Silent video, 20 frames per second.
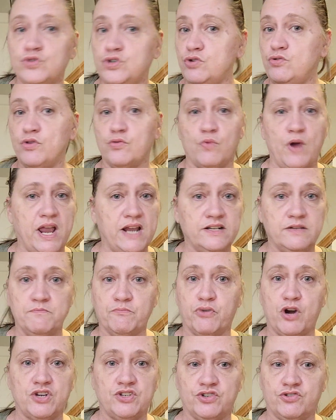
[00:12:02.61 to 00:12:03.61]
do the random
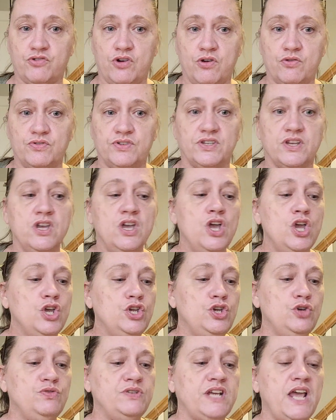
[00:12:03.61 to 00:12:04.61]
brush strokes.
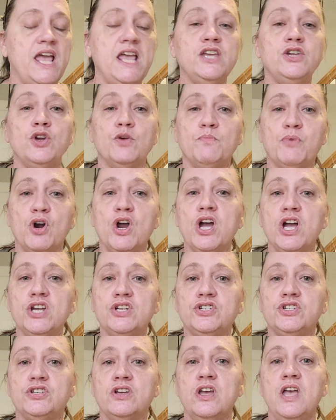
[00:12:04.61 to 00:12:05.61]
You take your
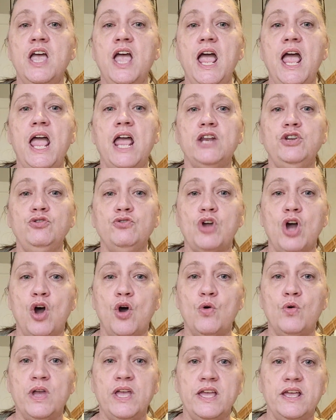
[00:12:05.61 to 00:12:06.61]
brush and you
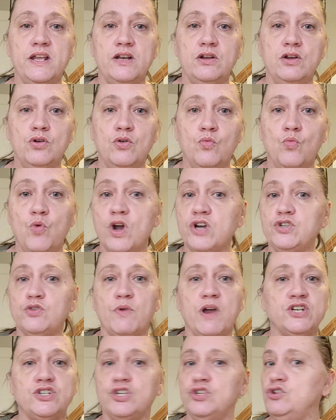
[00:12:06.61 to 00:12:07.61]
go in one
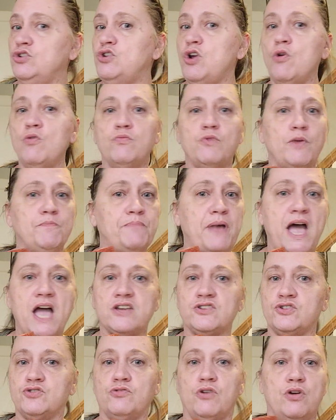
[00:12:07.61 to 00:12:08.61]
direction. You don't
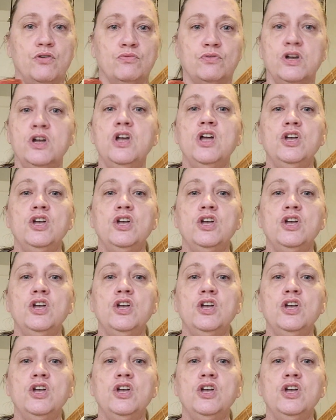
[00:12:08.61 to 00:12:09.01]
backstroke.